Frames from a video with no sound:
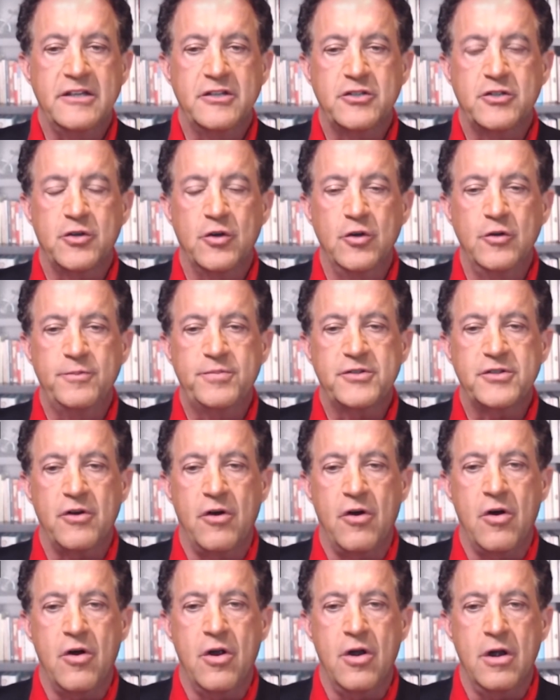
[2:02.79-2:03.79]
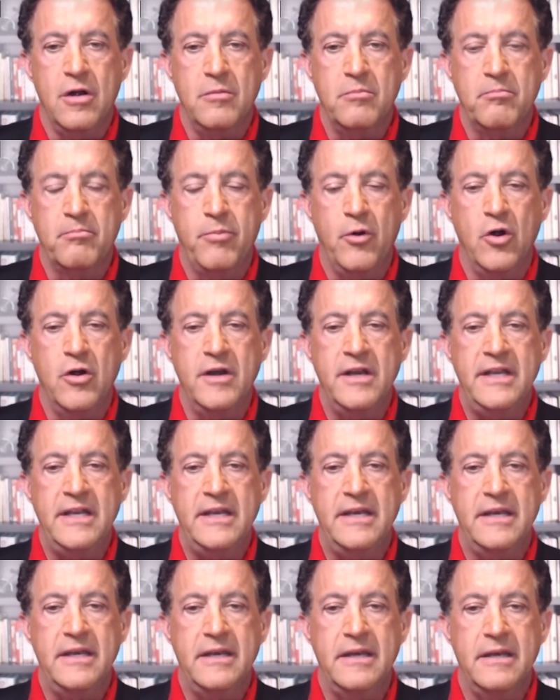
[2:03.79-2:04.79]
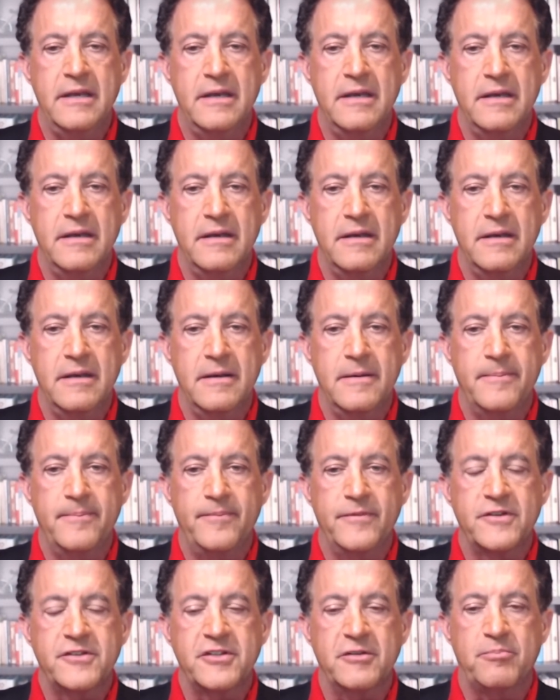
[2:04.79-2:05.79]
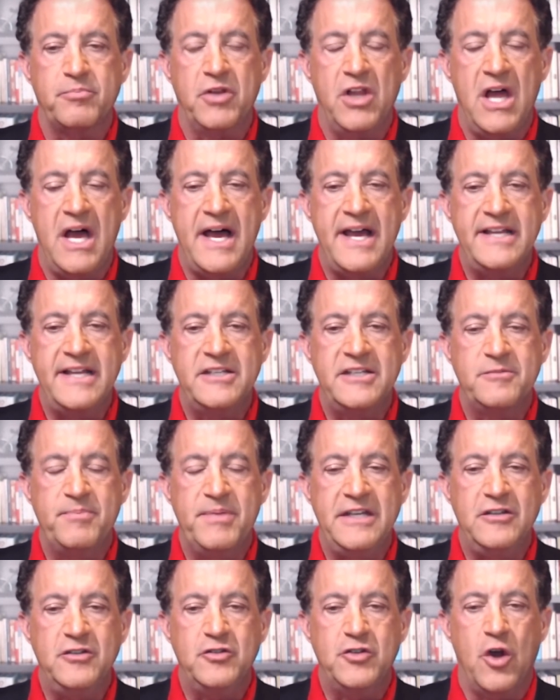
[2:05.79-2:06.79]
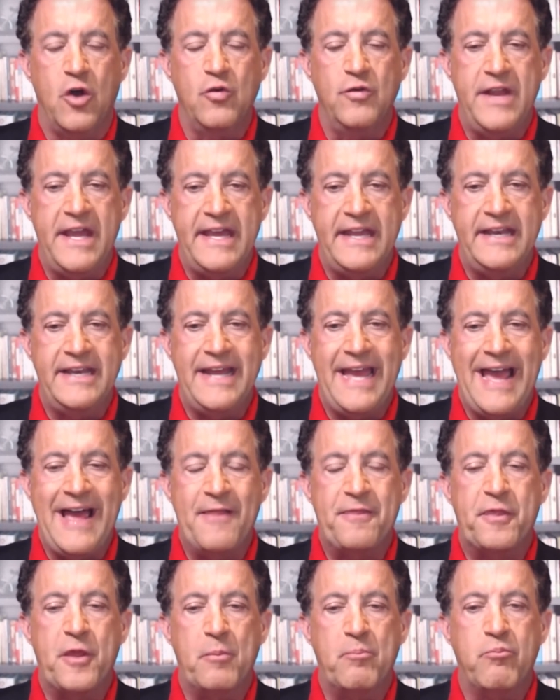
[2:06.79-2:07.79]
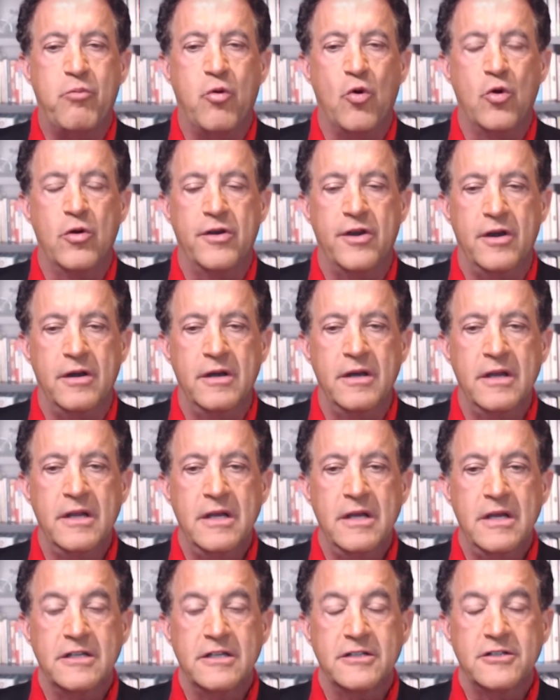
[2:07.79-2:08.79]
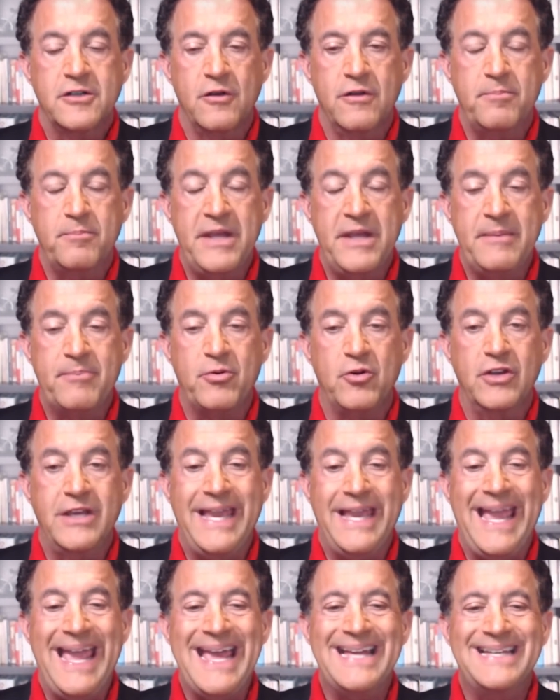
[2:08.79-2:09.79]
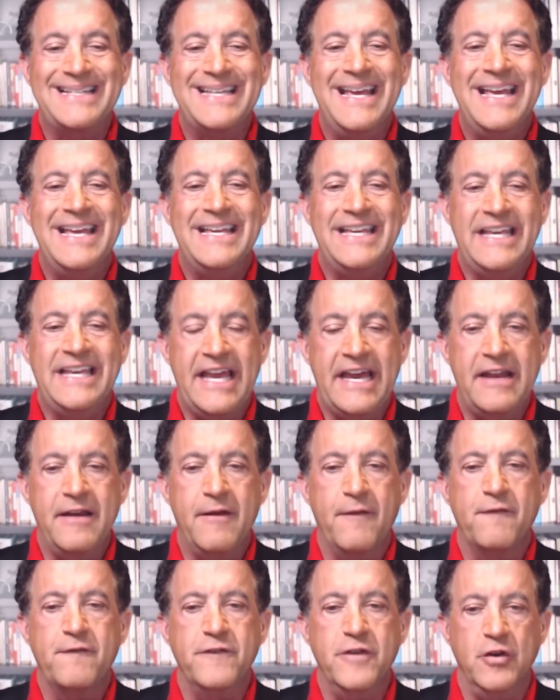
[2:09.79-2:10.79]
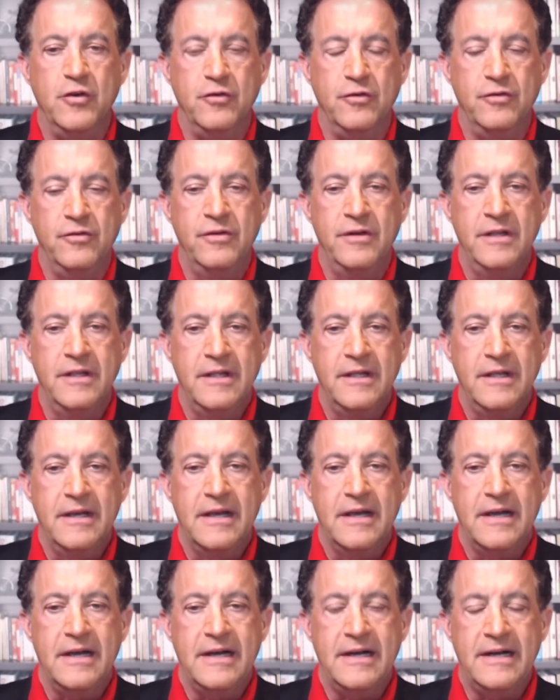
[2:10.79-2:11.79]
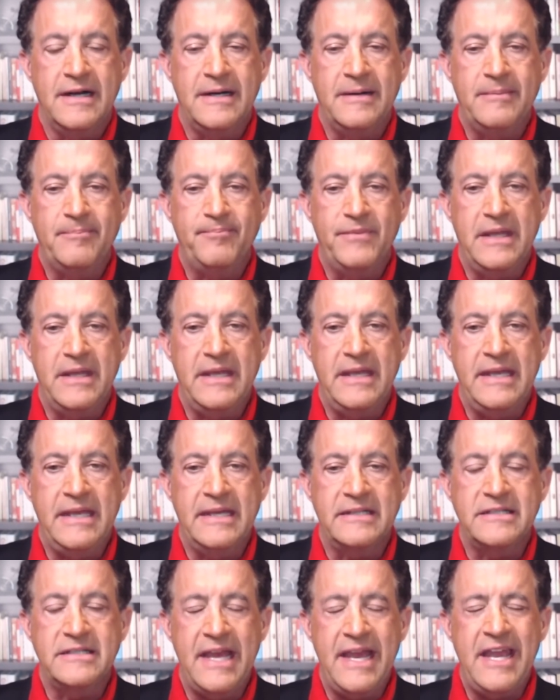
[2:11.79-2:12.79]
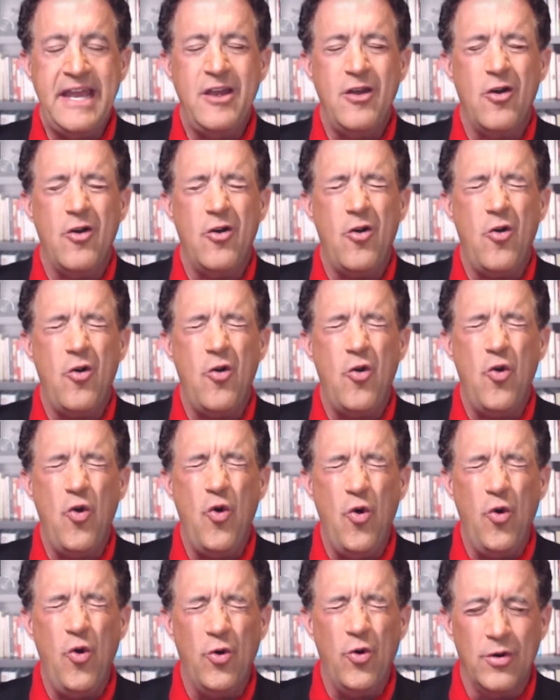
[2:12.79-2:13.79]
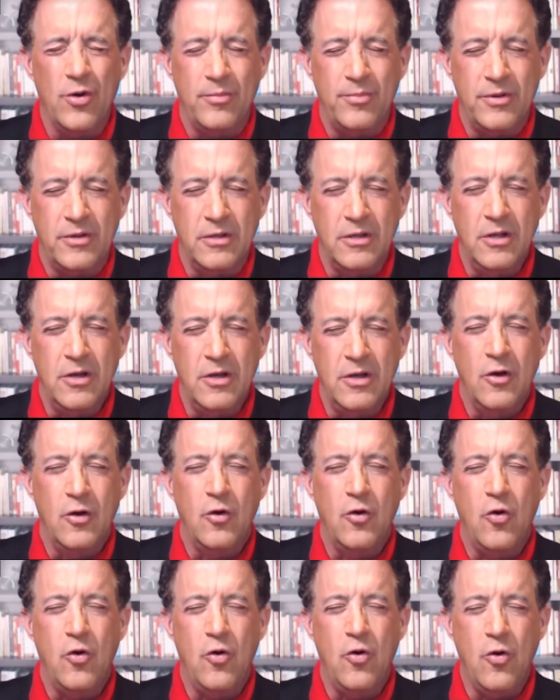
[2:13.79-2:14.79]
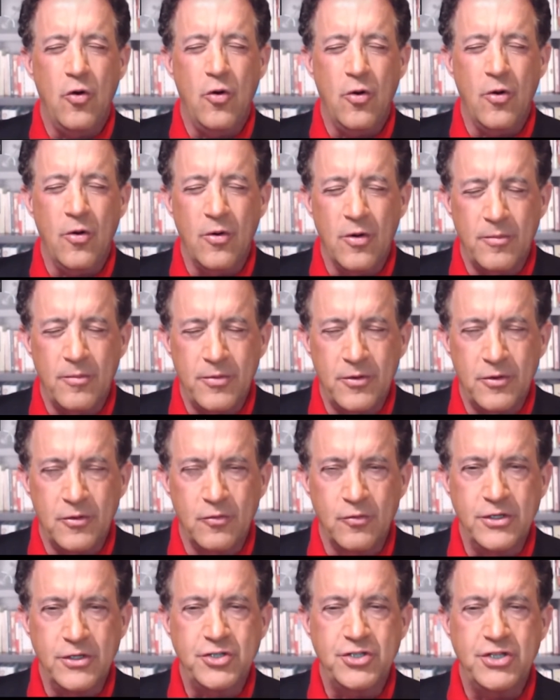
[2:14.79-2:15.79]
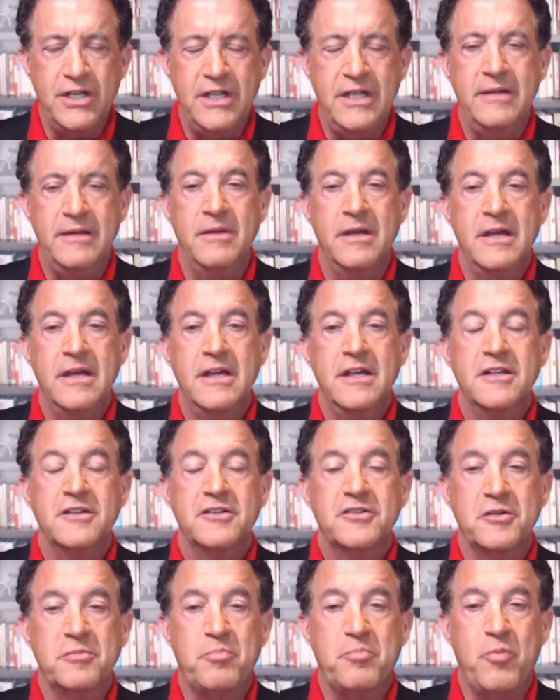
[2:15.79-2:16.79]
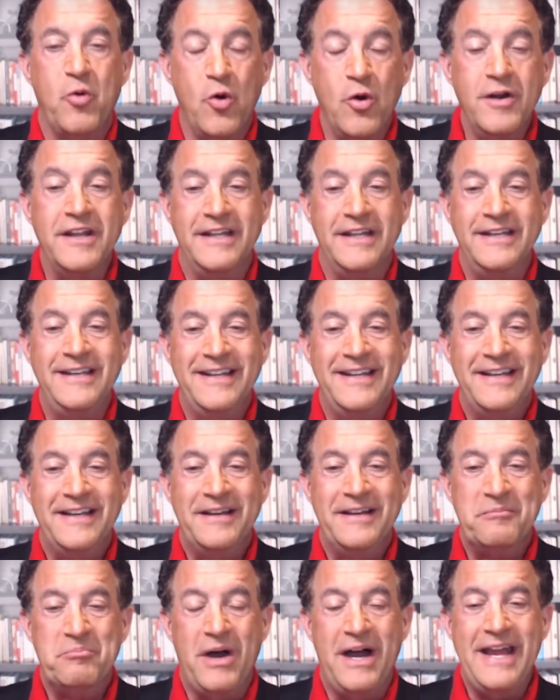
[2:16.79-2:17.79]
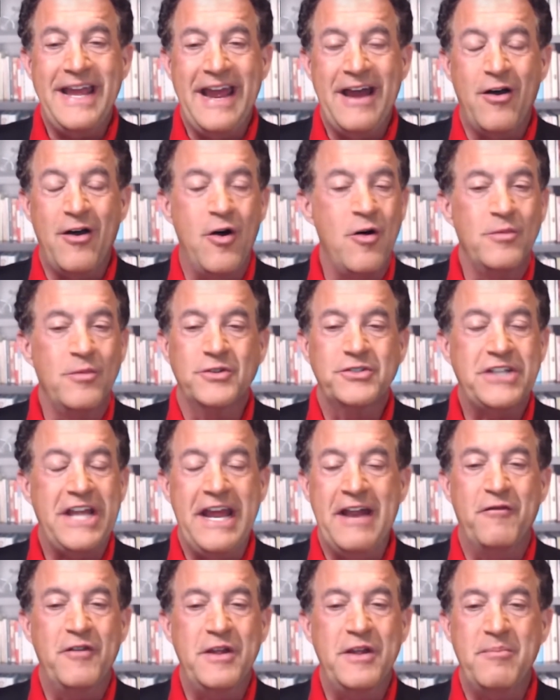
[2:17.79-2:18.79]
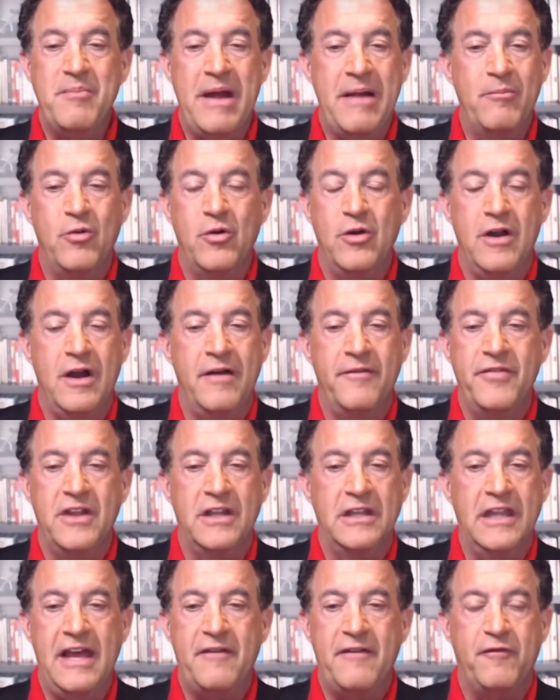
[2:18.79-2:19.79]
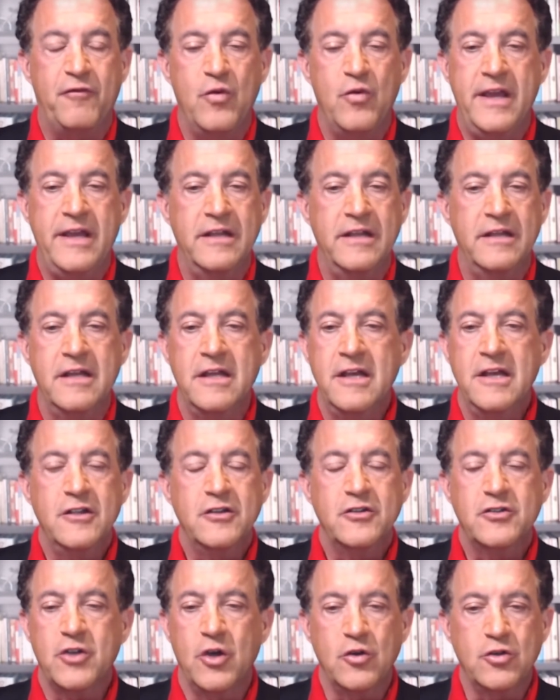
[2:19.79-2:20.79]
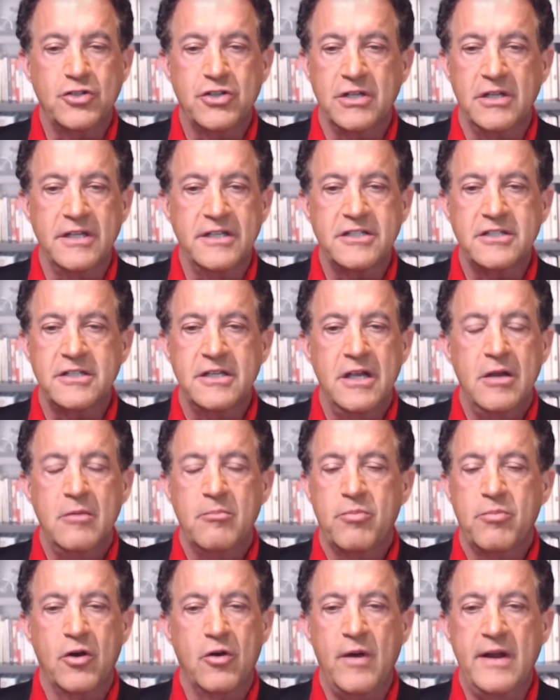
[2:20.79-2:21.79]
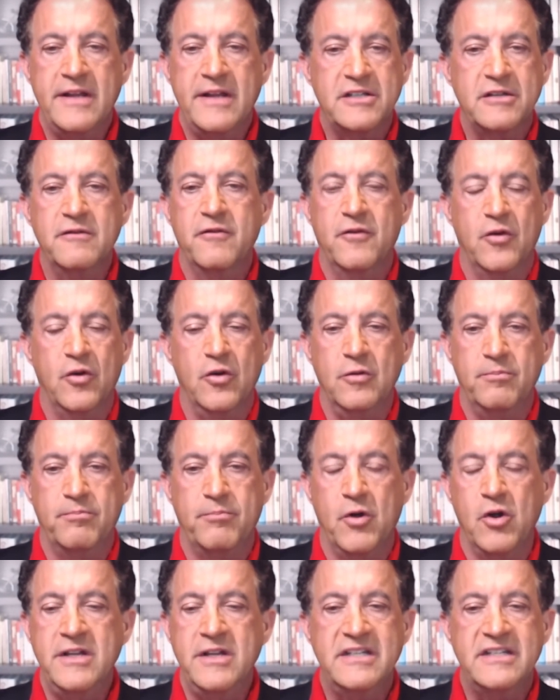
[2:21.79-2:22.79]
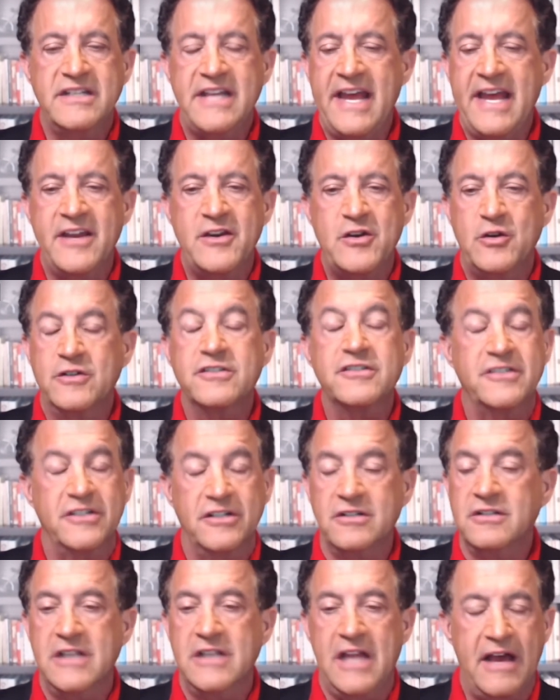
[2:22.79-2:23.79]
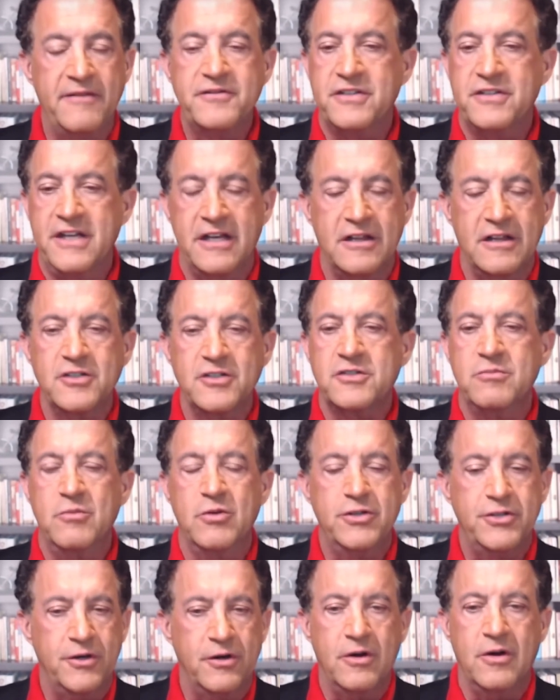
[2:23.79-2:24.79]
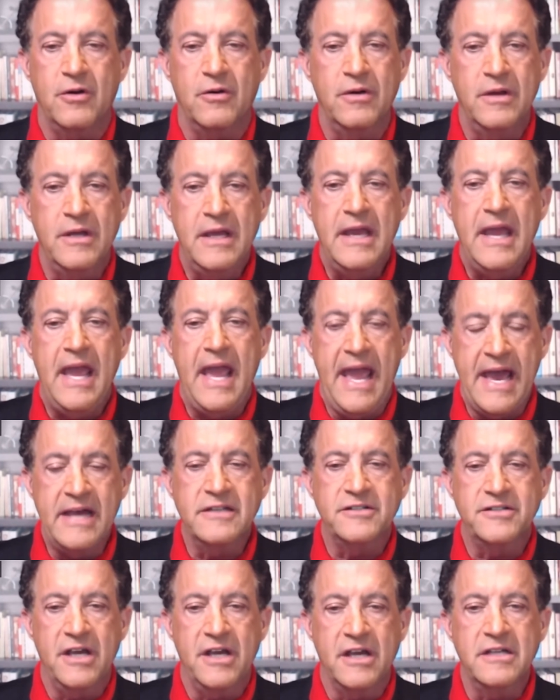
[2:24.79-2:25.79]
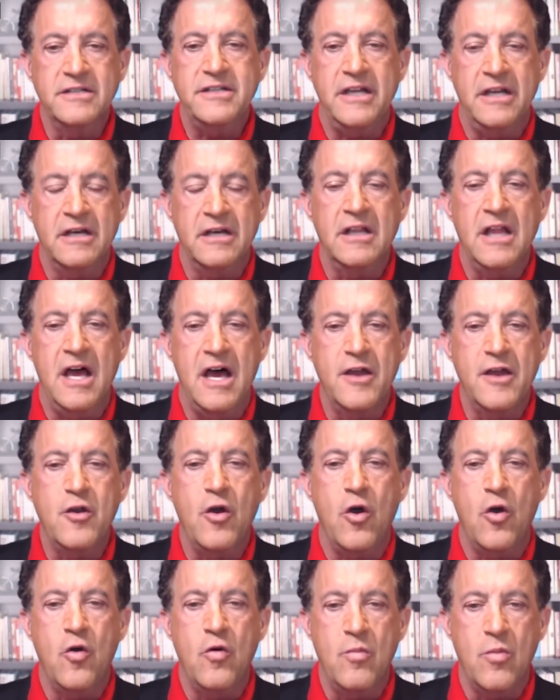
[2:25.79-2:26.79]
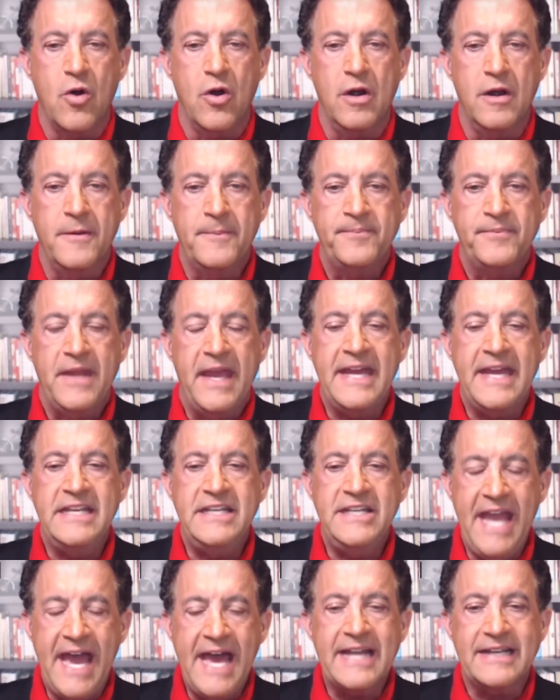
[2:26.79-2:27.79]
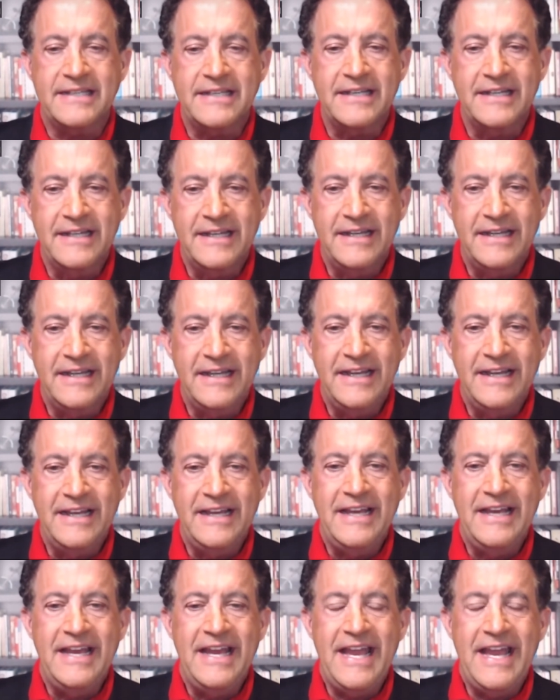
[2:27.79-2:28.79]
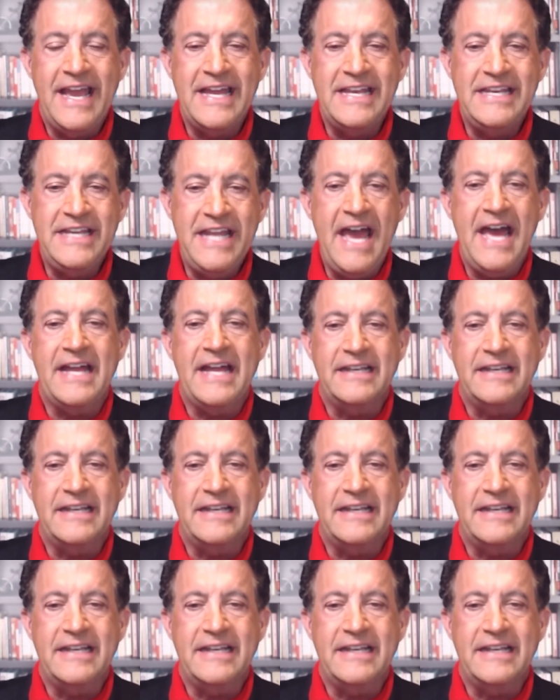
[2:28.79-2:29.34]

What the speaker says: His troops are burning supplies being donated at the border so that people can't get food. It's a horrible, horrible regime supported by almost every member of the left-wing socialist progressive group. Bernie Sanders still loves Nicolas Maduro, as does Ilhan Omar. And yet, in